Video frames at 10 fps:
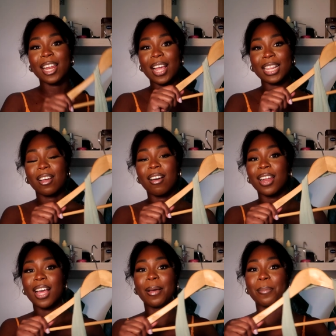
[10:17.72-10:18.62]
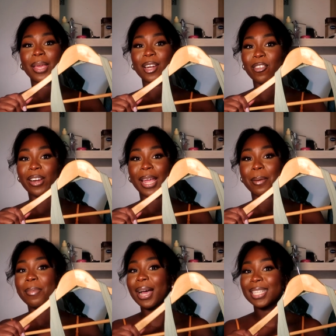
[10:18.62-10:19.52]
I like the color mint
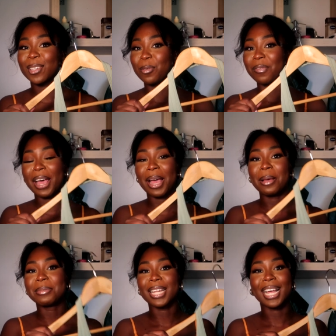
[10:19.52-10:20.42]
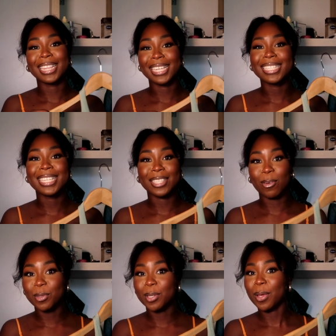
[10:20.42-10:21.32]
green pastel vibes like this is
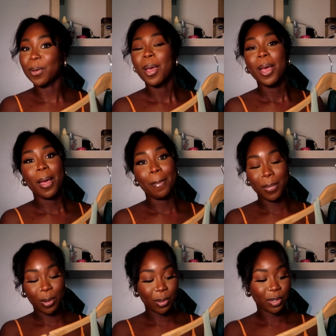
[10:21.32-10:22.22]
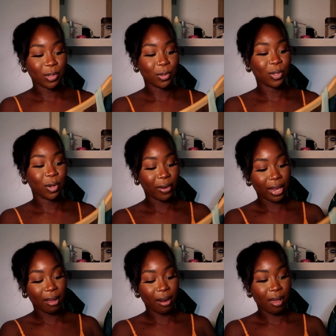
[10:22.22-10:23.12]
also a mood it's also a
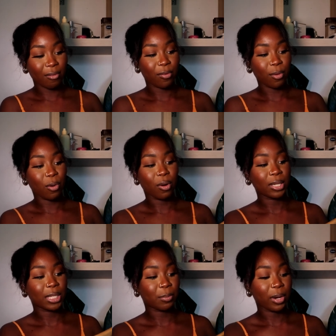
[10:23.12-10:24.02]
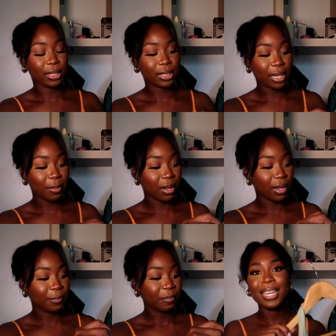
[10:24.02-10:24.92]
great color for spring
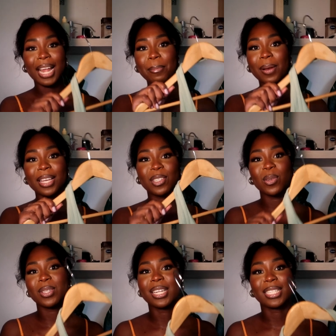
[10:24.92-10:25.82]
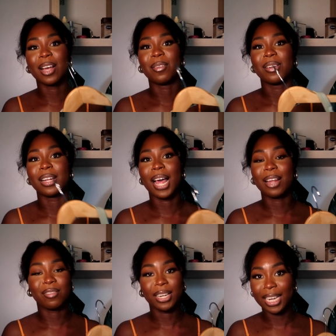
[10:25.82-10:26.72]
summer like play suits in itself are
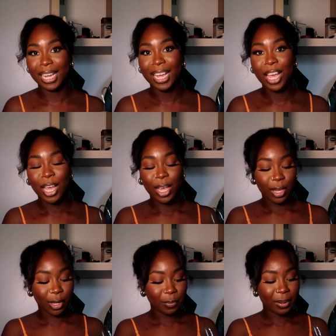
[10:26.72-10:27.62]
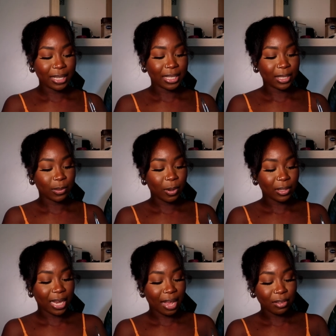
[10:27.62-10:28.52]
like really good pieces as
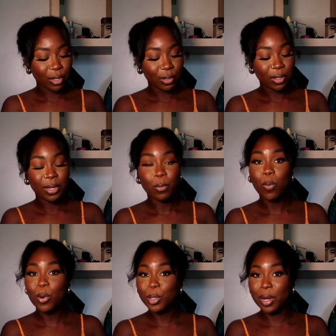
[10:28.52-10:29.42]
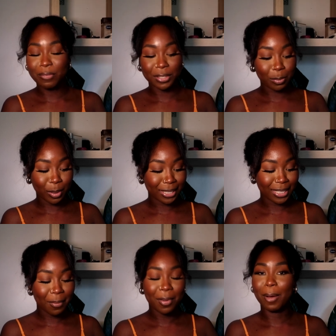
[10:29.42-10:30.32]
well to have in your wardrobe for spring
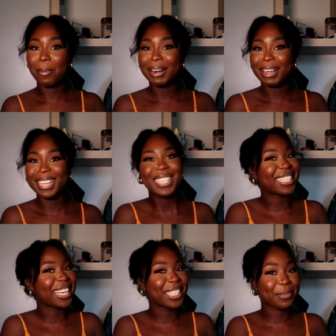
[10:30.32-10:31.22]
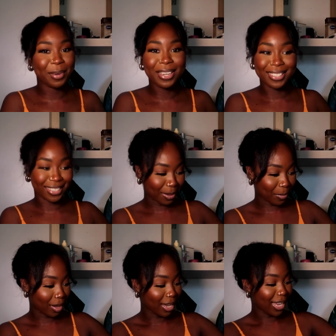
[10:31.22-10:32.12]
summer why did I keep saying spring
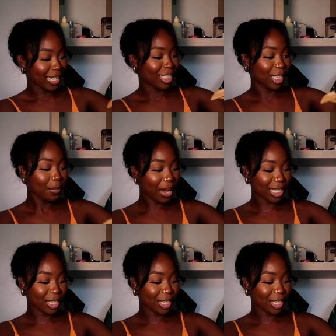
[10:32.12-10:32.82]
summer she by